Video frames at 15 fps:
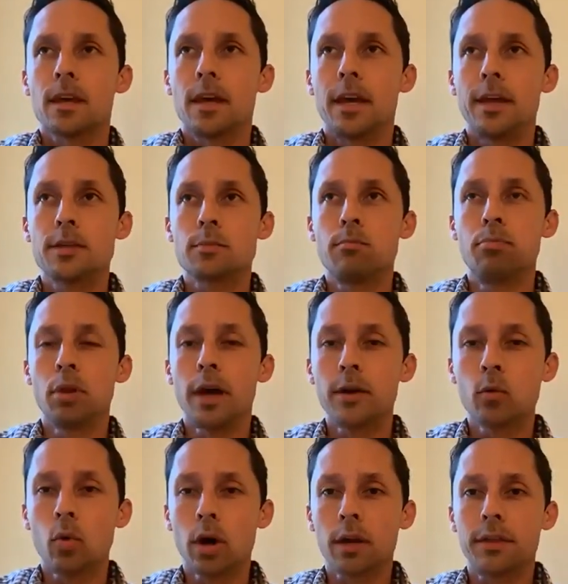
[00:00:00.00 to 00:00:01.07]
It's blood
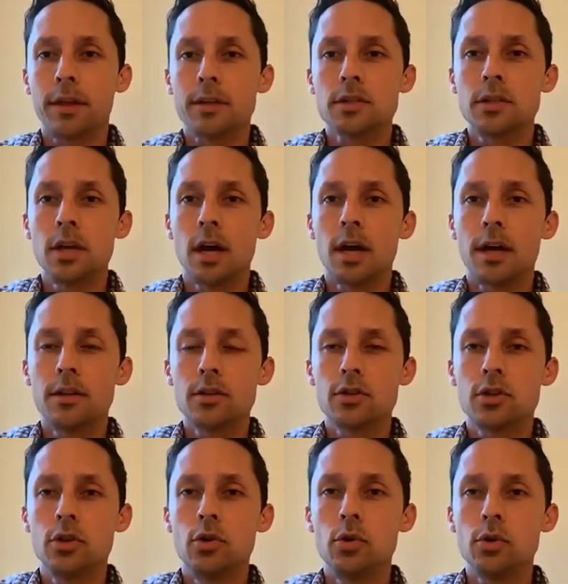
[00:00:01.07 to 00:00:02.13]
work that's done
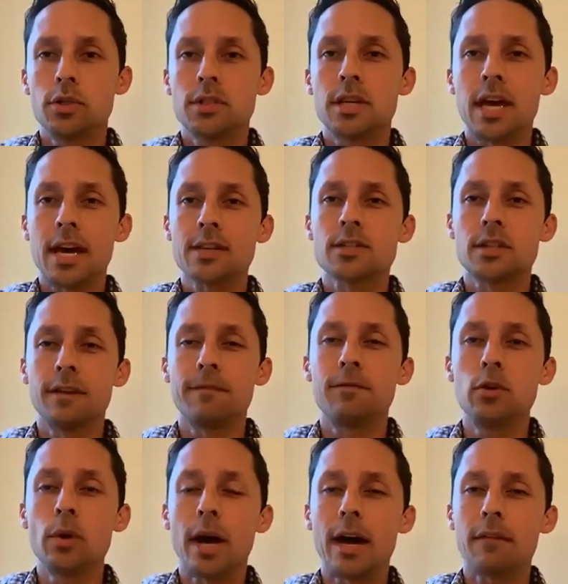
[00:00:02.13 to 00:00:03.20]
to test if
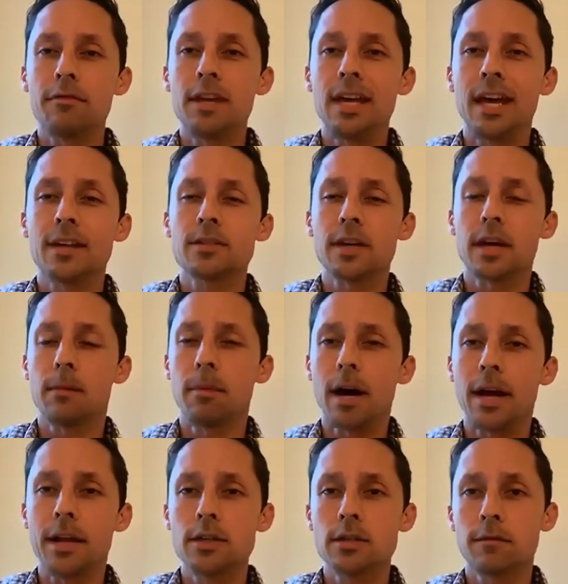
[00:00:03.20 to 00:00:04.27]
you have the
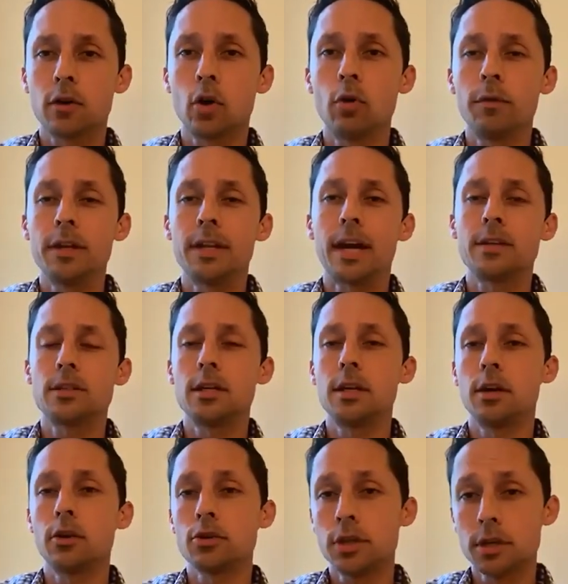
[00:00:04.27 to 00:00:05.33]
antibodies of COVID-19 in
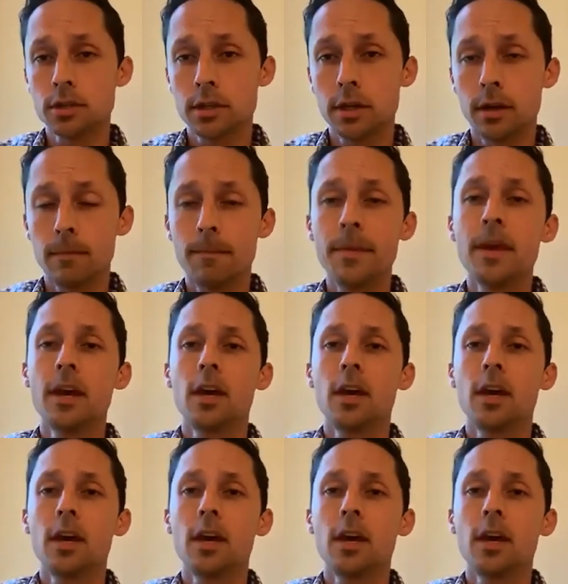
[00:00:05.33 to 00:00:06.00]
your system,